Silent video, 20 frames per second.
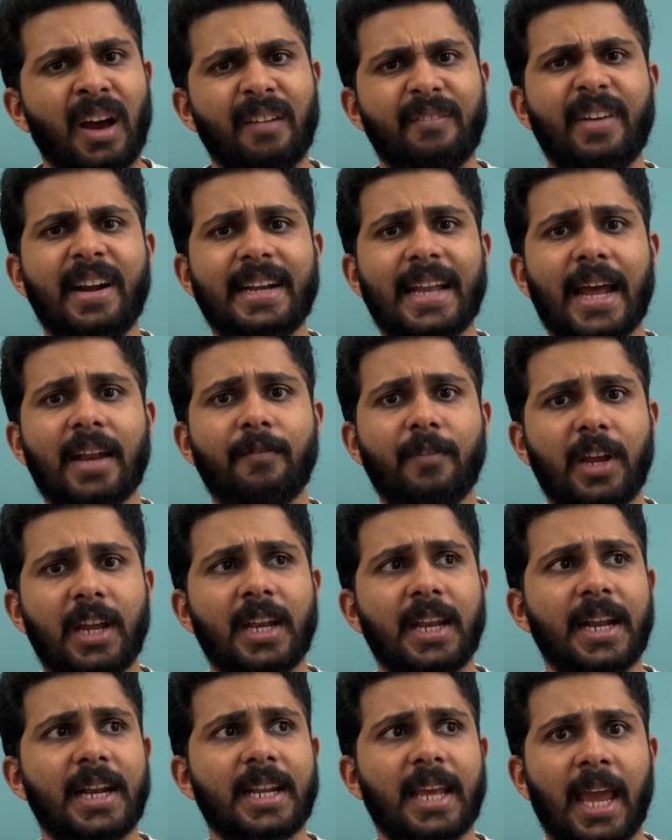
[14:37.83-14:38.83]
fit, and we
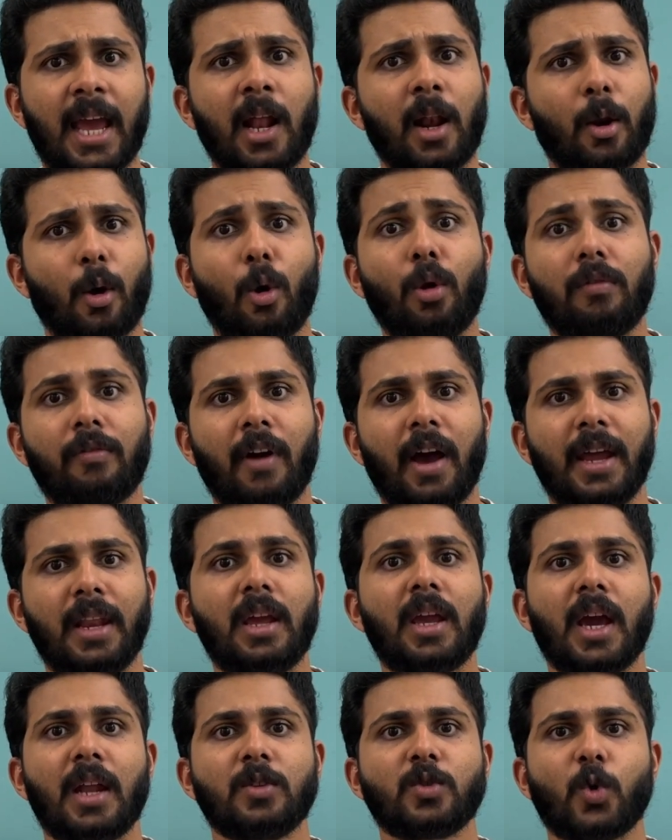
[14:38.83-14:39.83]
need KL Rahul
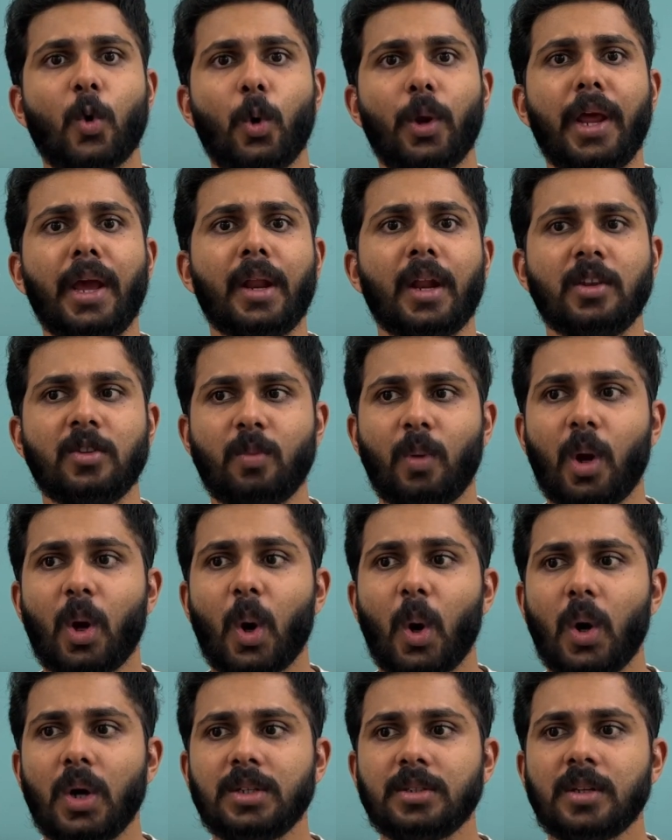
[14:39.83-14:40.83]
firing and scoring runs,
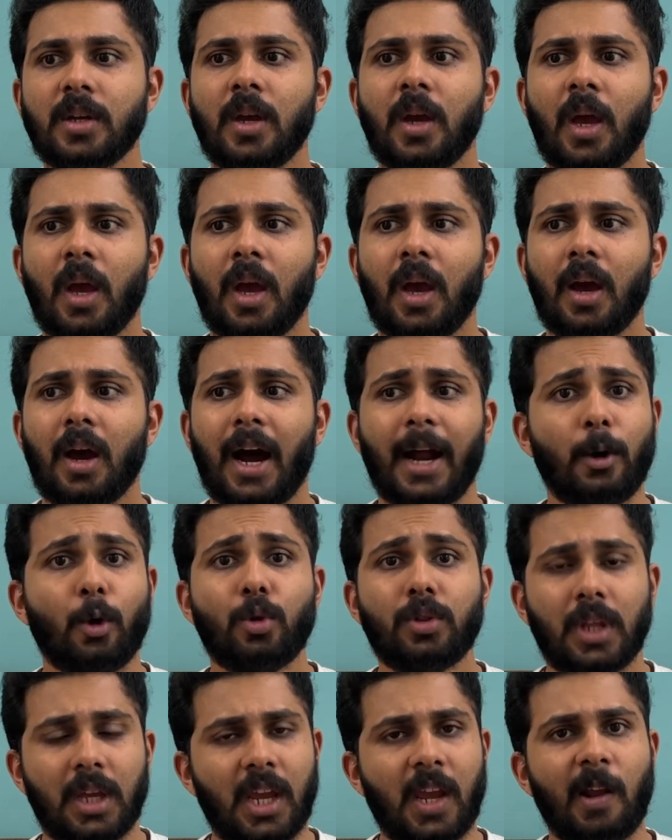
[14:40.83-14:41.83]
because I
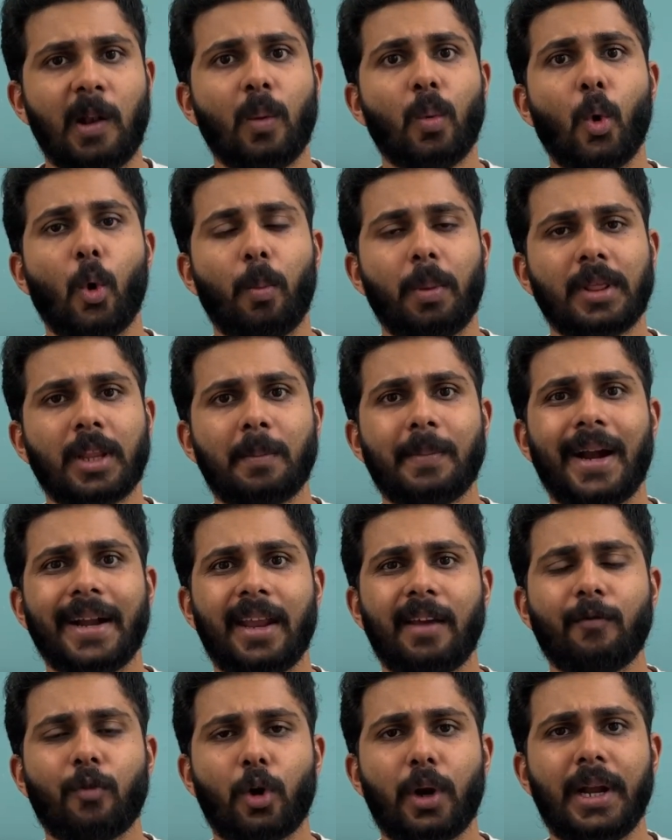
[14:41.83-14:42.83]
don't think he'll open the
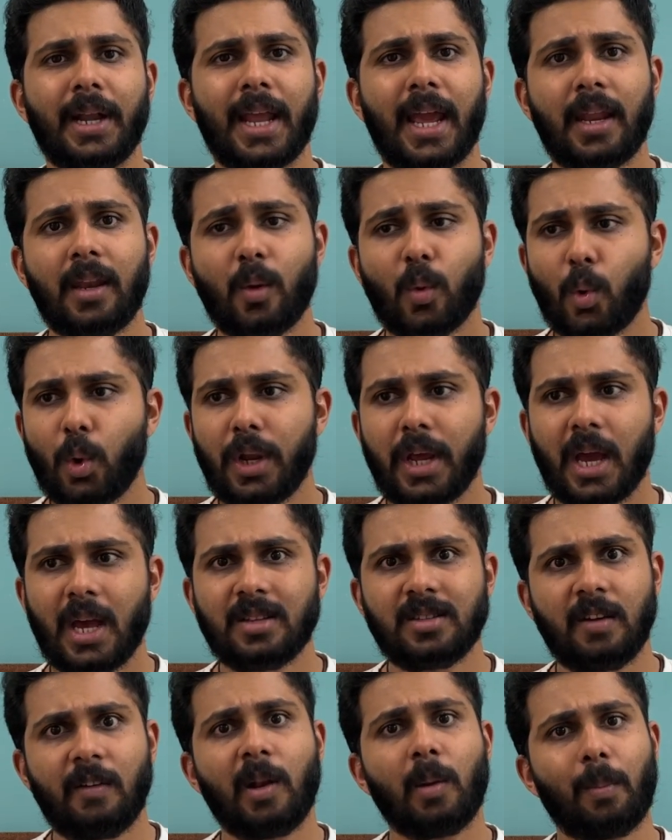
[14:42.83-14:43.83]
batting for India in
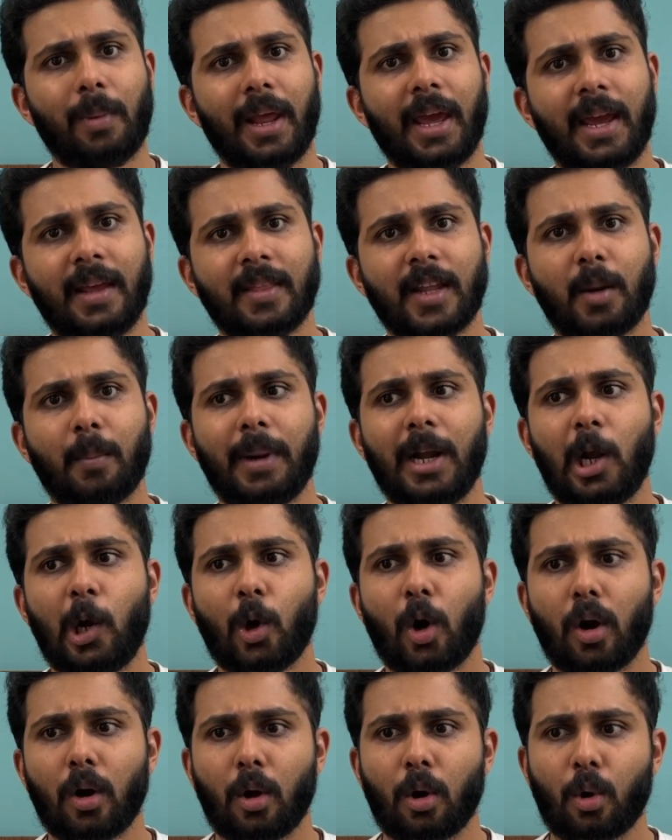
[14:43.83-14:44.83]
ODIs. He will play in the middle
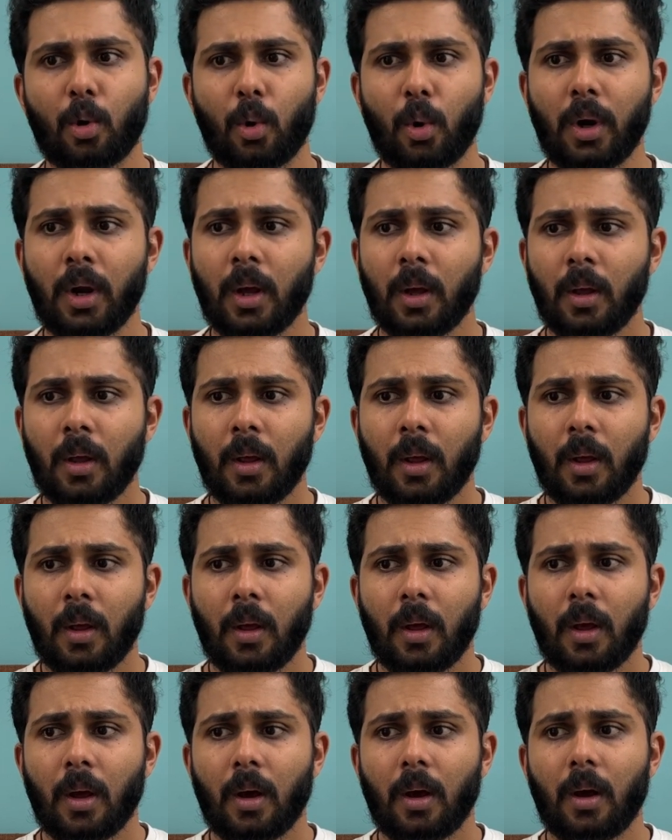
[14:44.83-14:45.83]
order role.
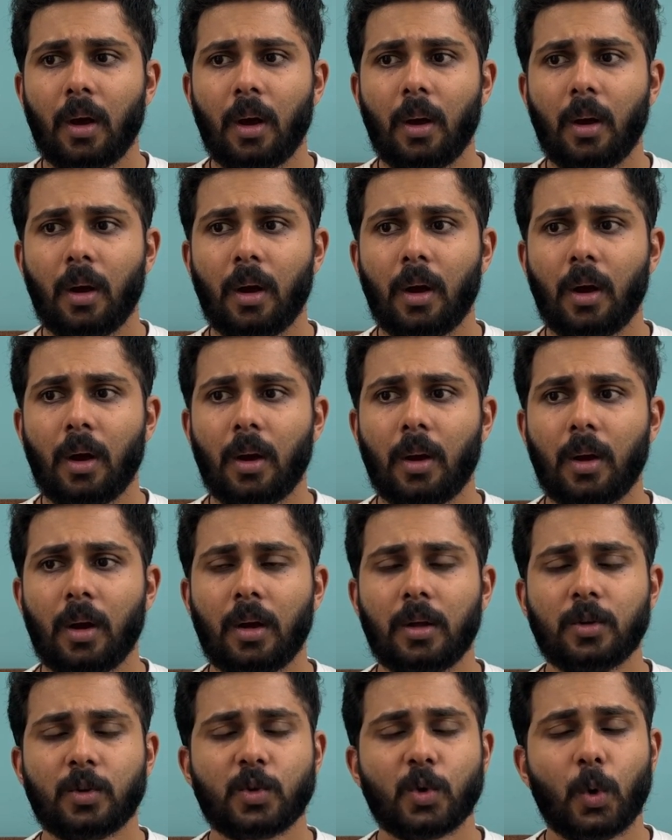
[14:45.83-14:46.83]

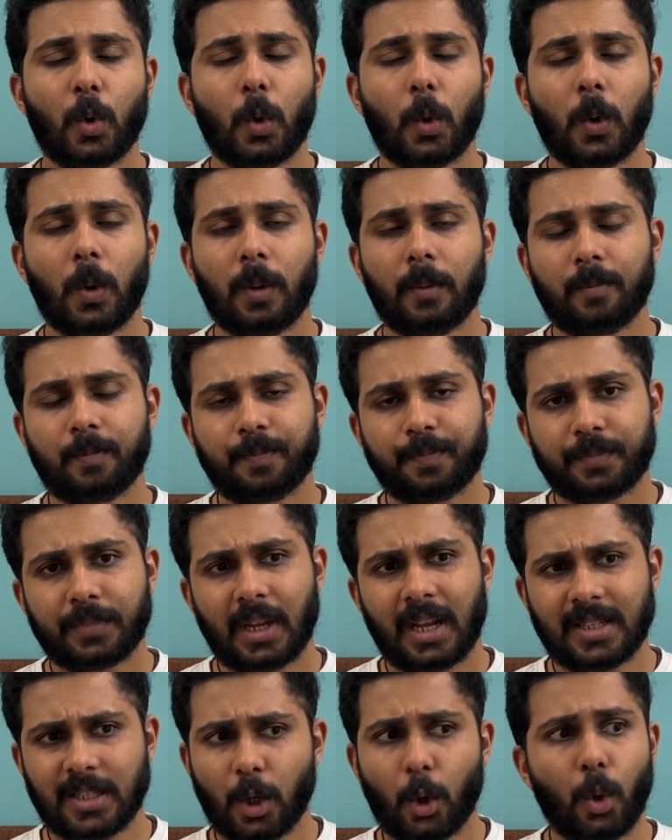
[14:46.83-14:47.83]
So
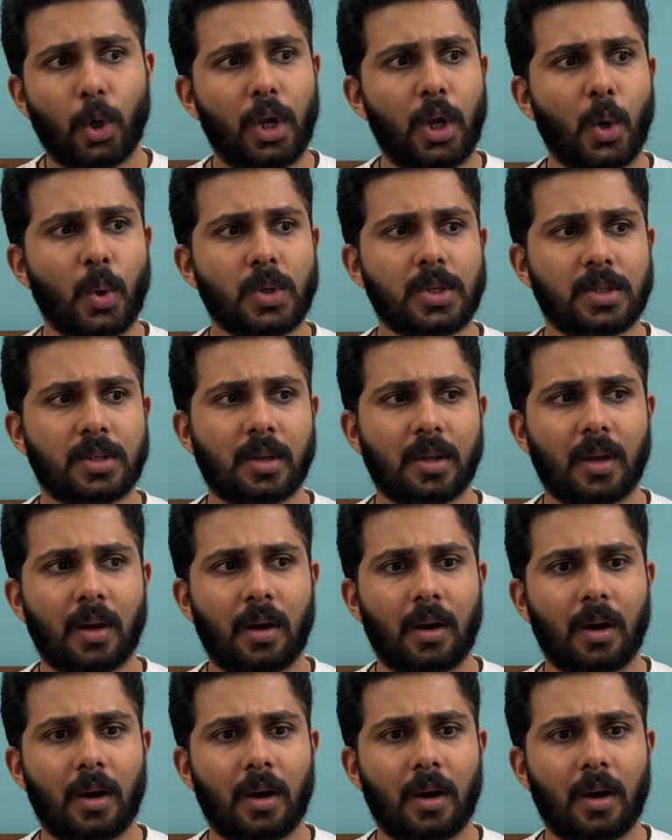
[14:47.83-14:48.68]
it's a good news